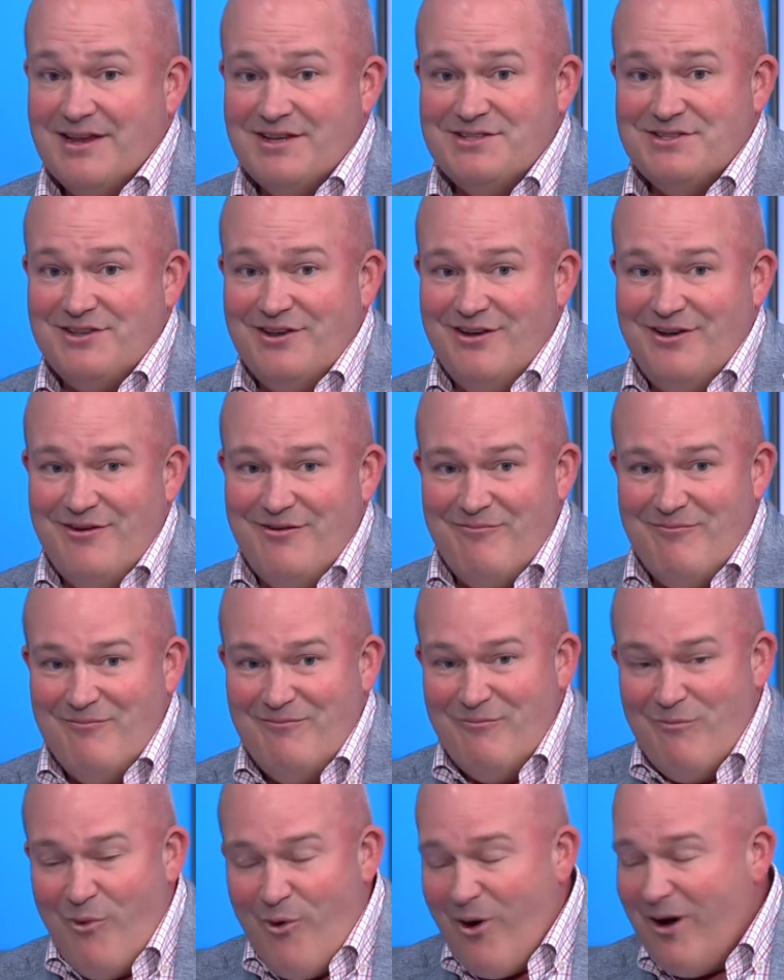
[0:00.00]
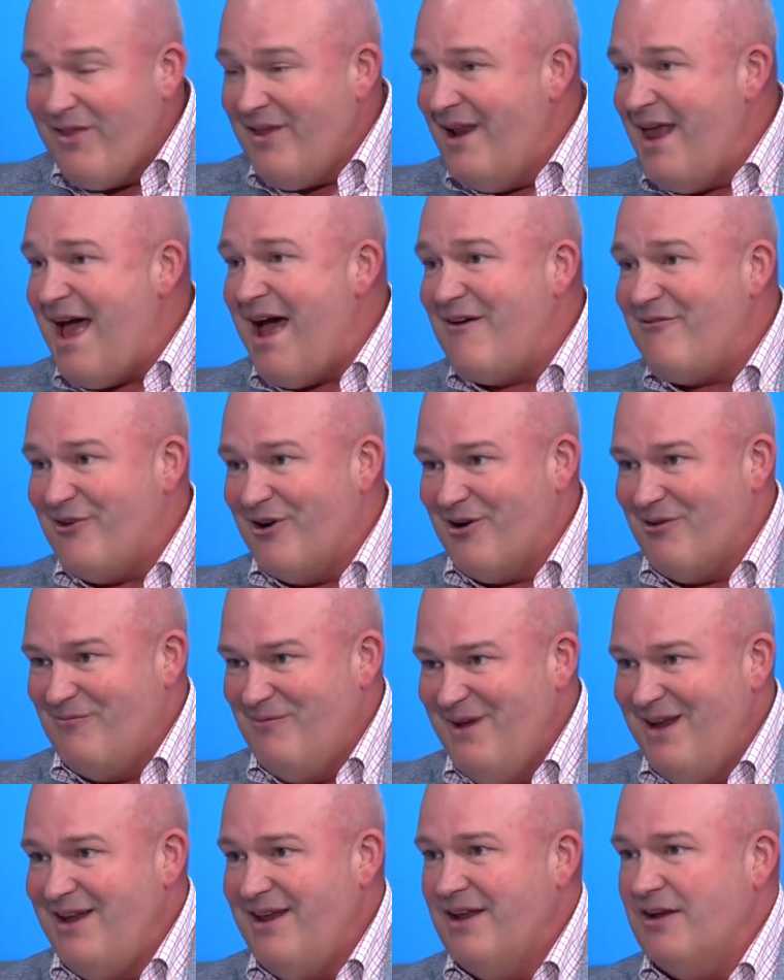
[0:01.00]
Because more than ever,
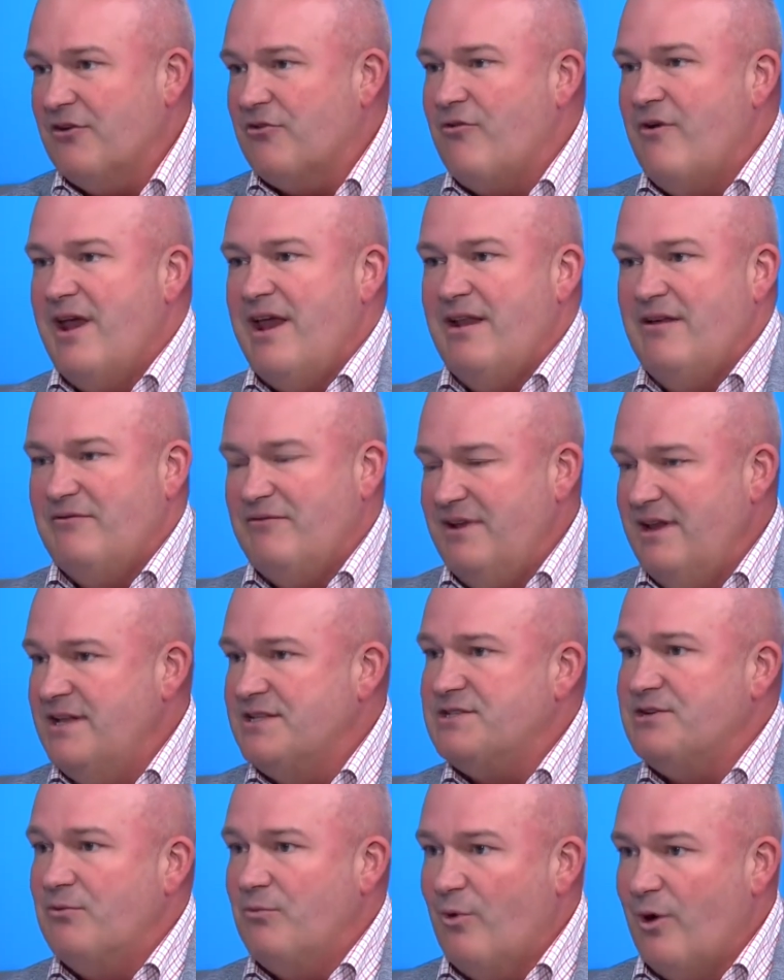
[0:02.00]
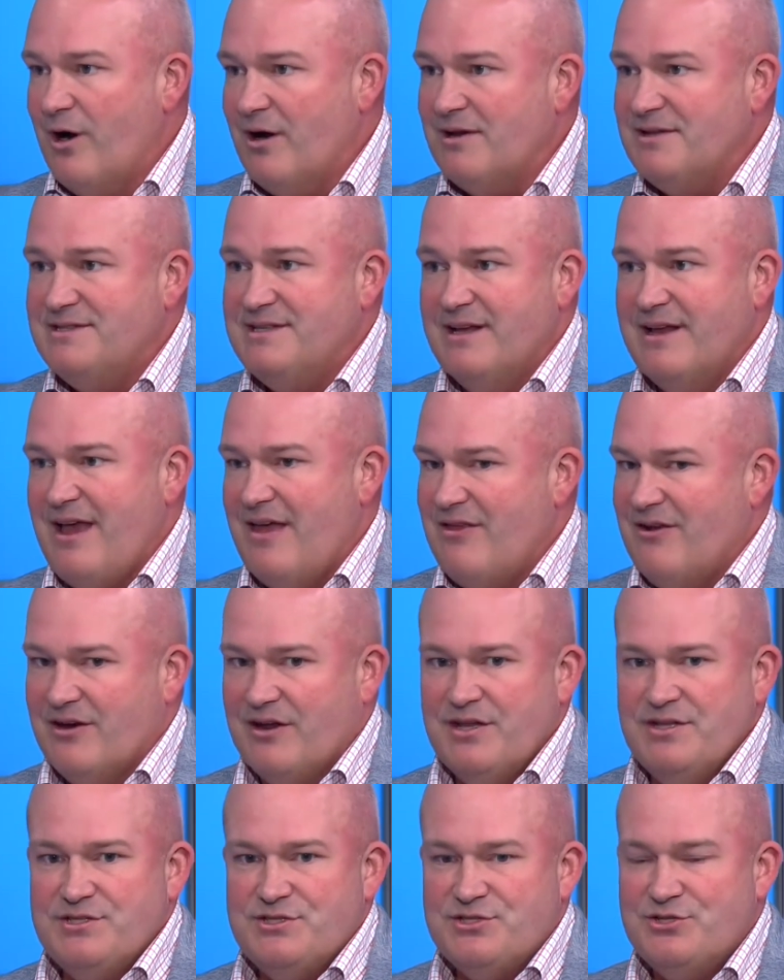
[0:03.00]
media and creative need to work together.
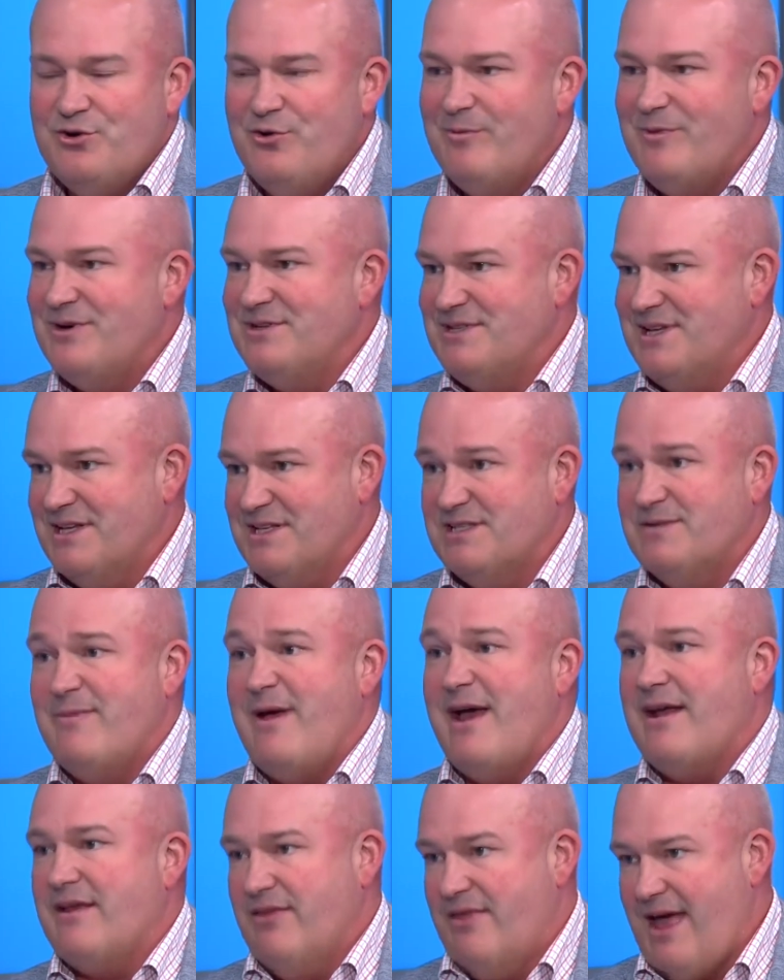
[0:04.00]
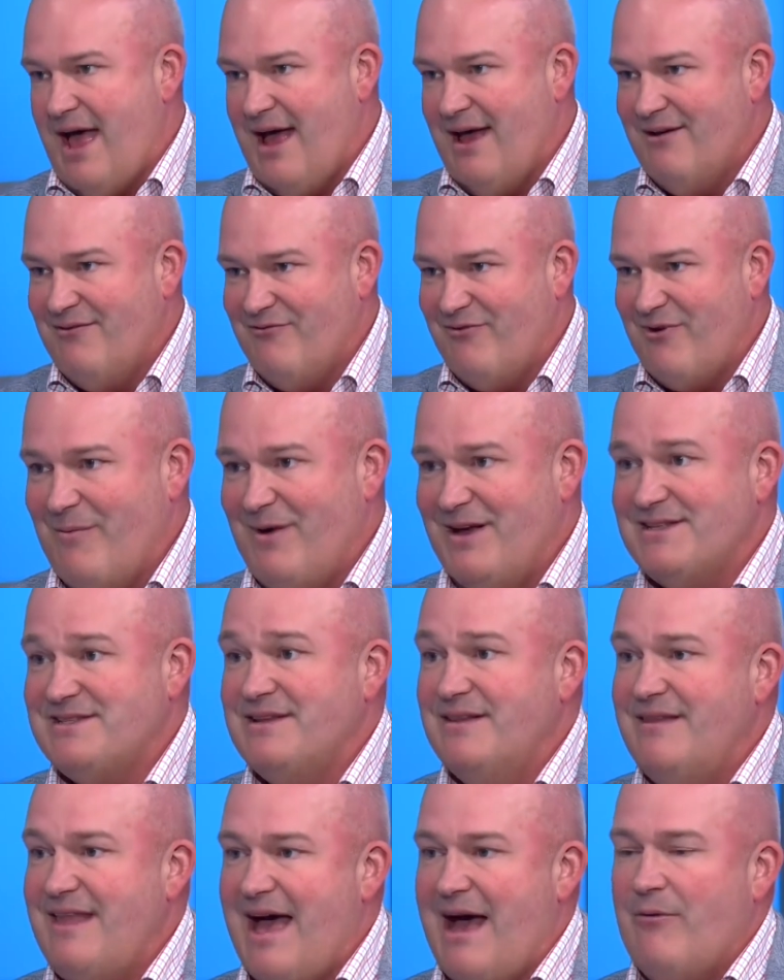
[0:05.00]
Consumers expect that us,
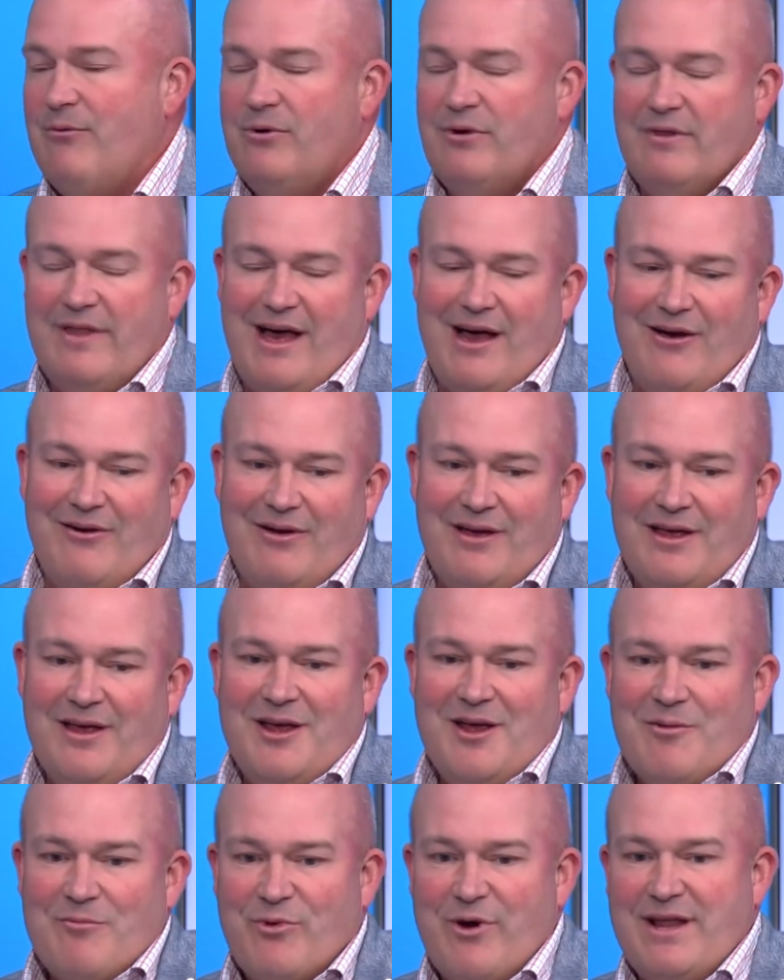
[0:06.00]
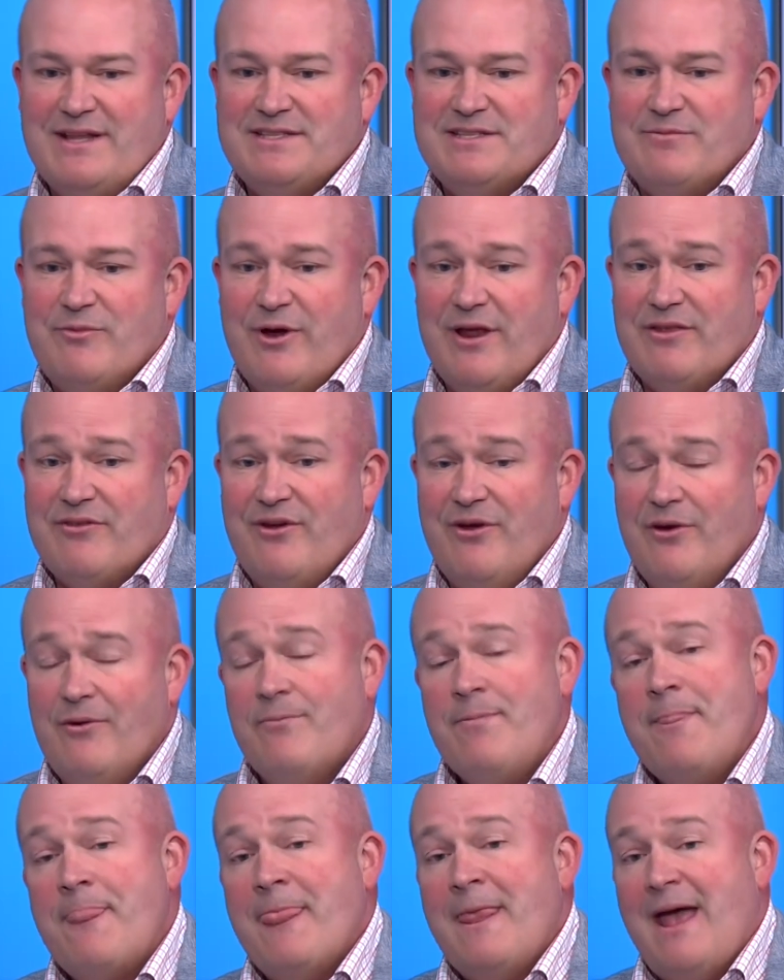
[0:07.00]
and that will allow brands to break through.
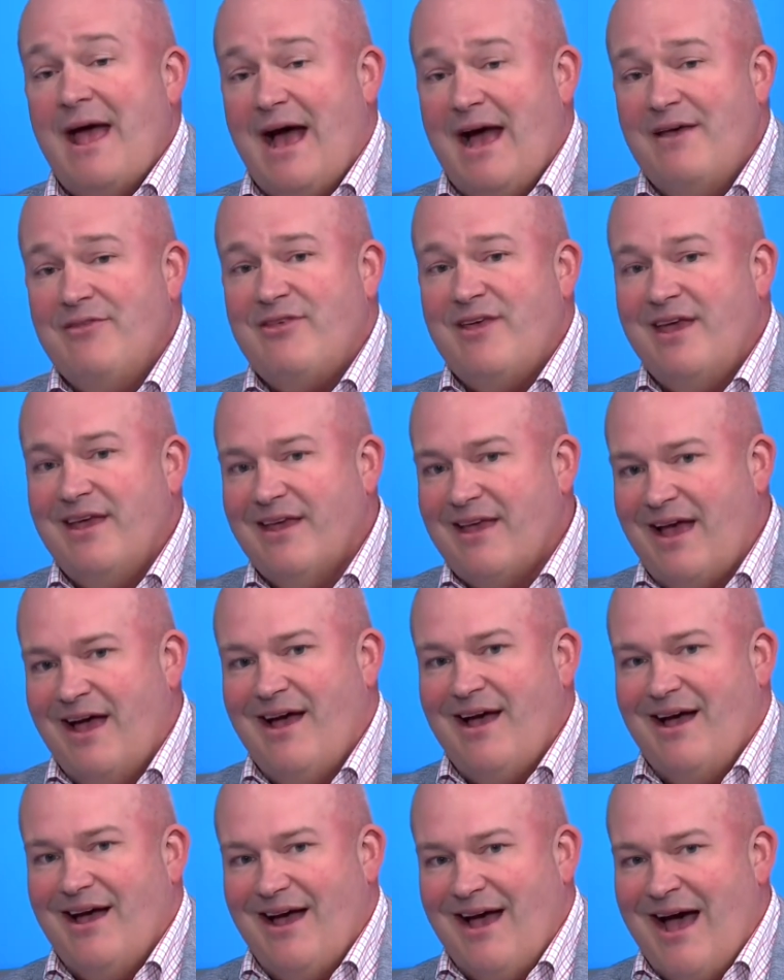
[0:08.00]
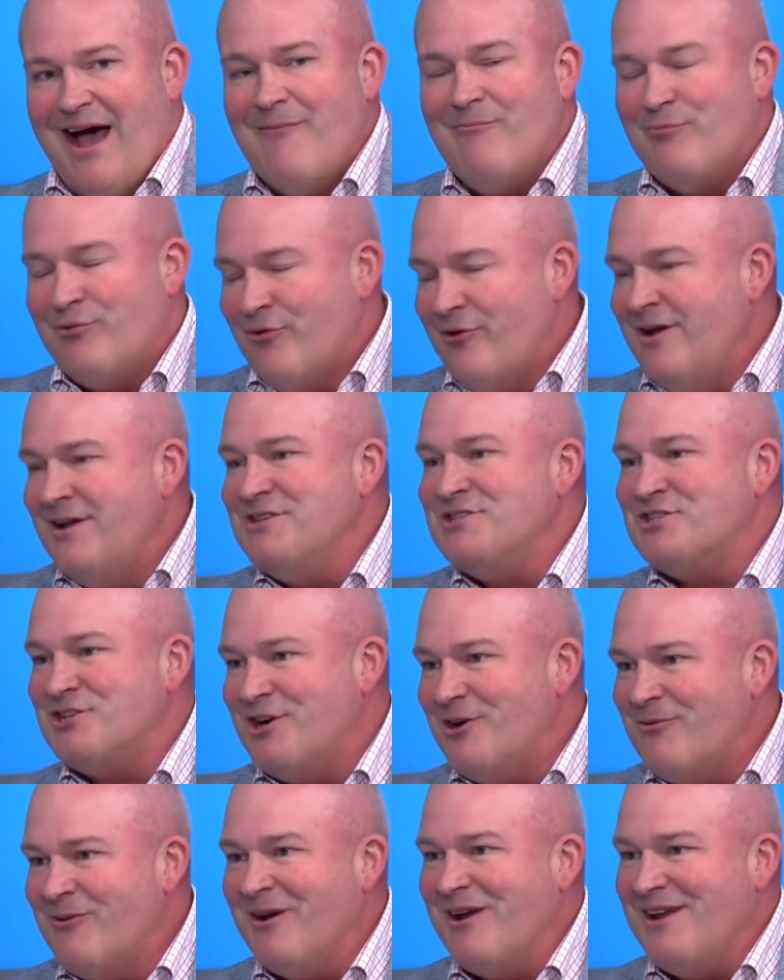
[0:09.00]
I think I'm pretty
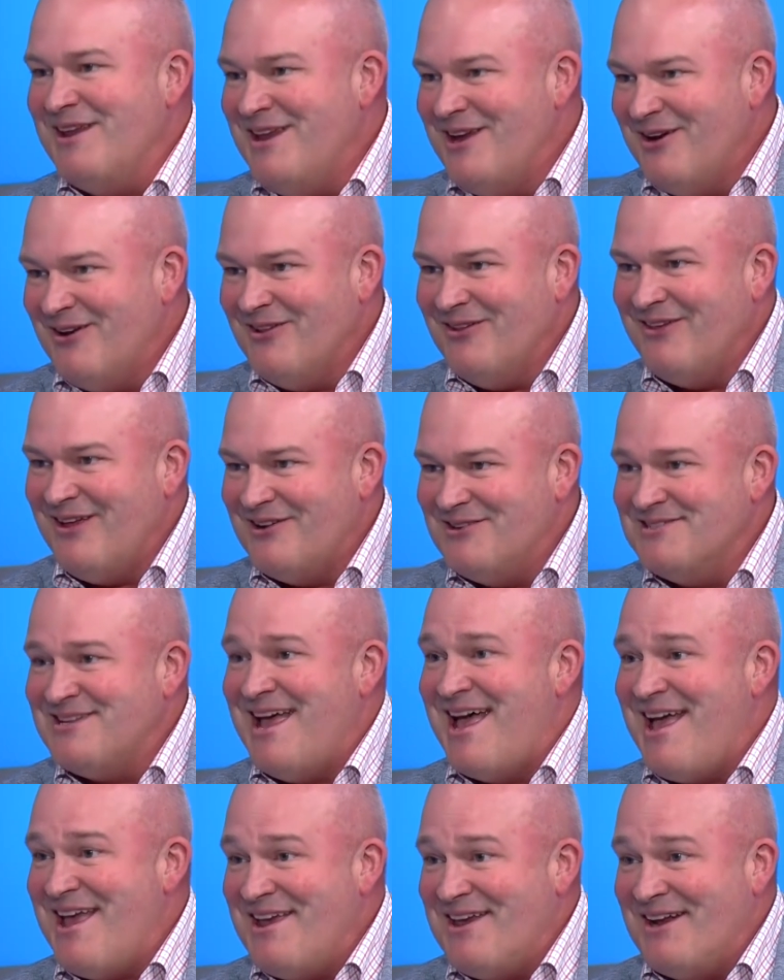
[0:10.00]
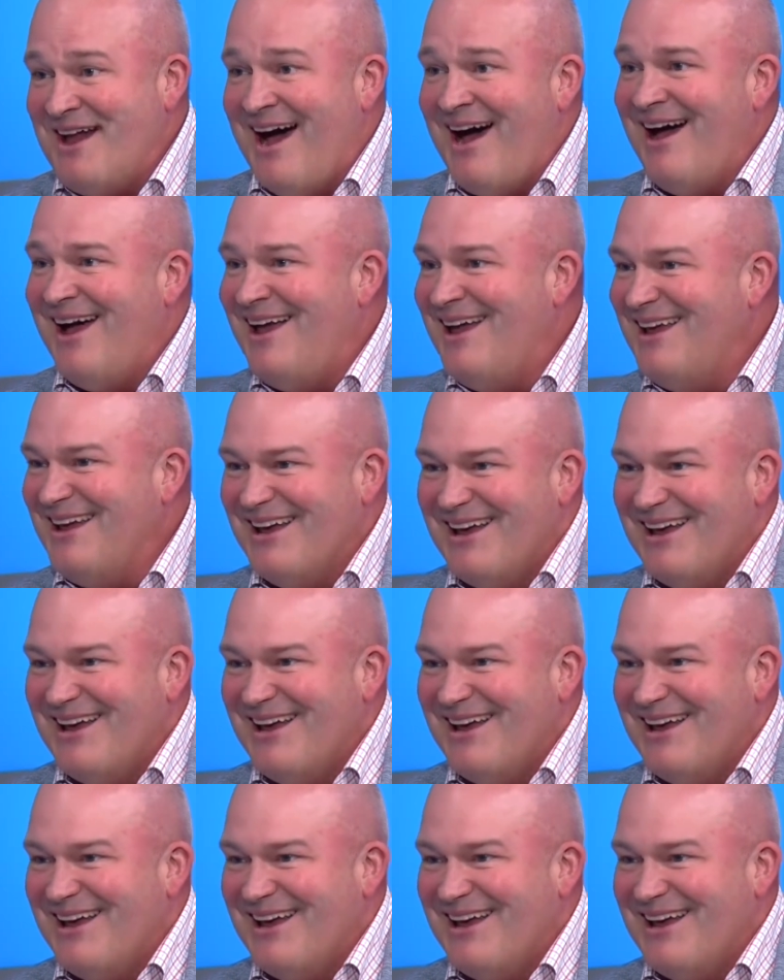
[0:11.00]
sure we're going to hear the letters A and I.